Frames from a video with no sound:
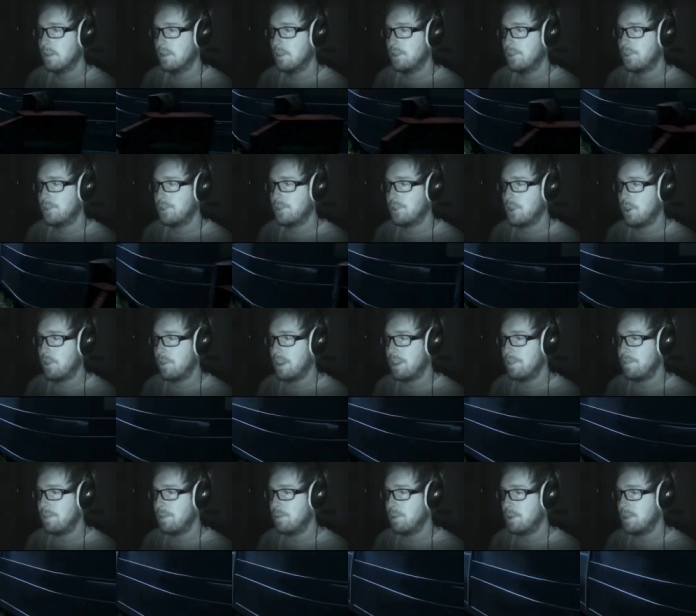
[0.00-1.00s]
Sorry
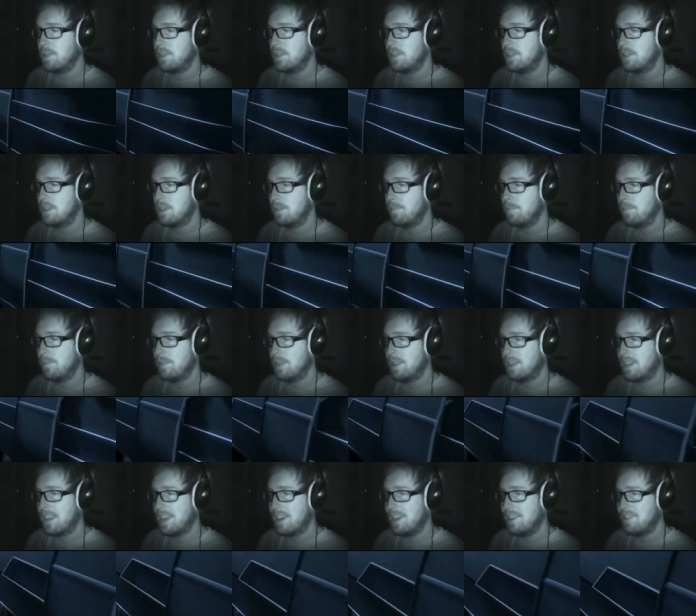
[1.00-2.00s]
if you wanted some.
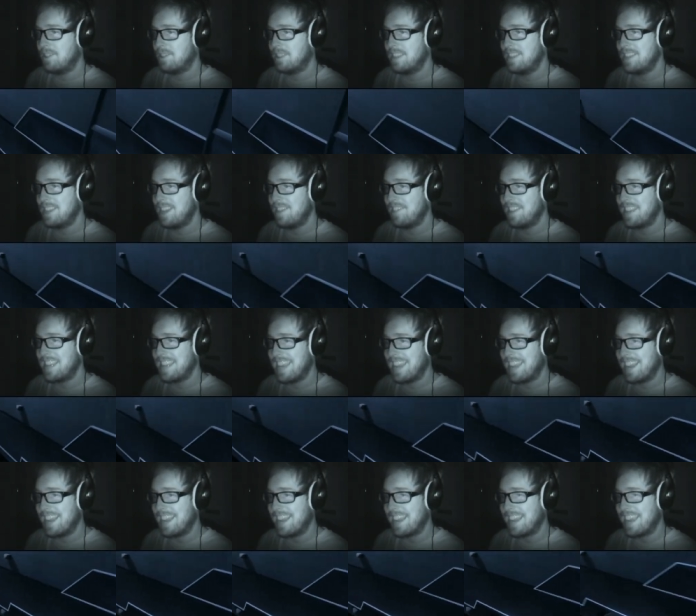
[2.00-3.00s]
Can I knock these over?
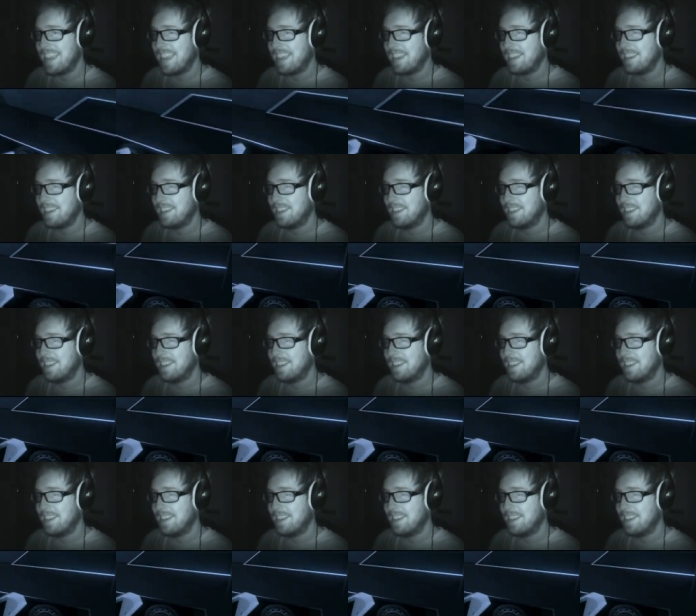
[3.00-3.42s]
Yeah, I can.